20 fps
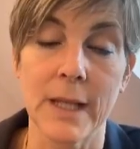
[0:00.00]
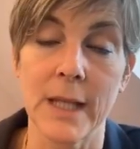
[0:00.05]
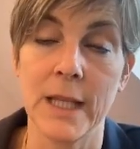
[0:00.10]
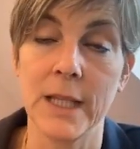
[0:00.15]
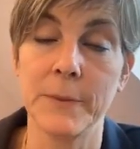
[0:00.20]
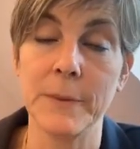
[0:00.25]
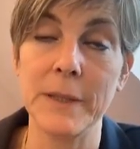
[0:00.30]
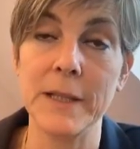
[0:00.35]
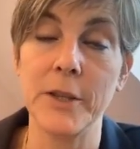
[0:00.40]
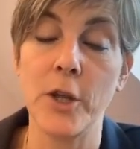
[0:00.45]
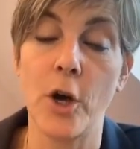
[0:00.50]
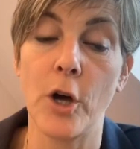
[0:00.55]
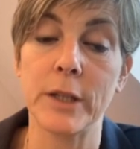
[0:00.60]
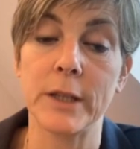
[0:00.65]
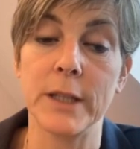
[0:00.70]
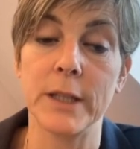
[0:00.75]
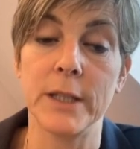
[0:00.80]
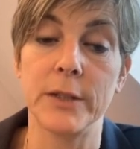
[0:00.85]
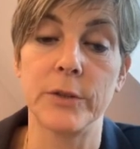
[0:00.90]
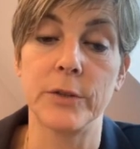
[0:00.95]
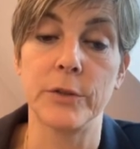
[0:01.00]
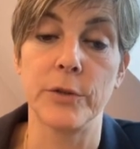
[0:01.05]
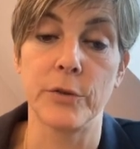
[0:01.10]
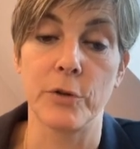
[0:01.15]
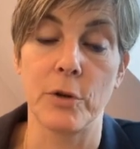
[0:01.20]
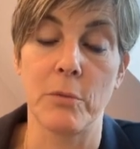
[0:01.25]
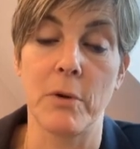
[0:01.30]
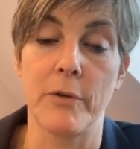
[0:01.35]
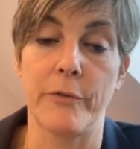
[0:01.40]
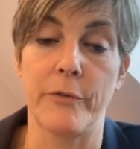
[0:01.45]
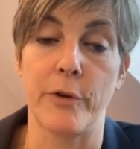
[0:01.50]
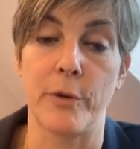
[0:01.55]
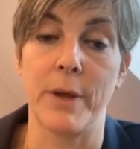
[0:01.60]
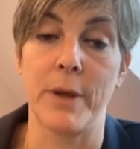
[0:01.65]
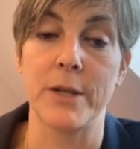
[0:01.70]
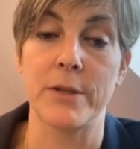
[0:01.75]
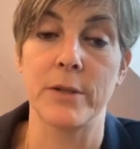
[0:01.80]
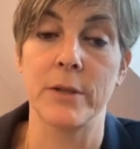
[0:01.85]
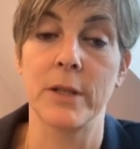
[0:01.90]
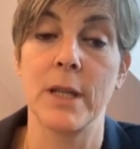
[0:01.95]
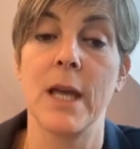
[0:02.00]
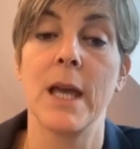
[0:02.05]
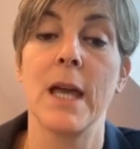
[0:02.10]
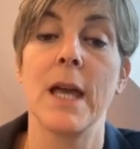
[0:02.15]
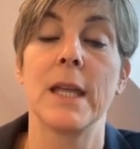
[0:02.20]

It will not lead to neuroma formation.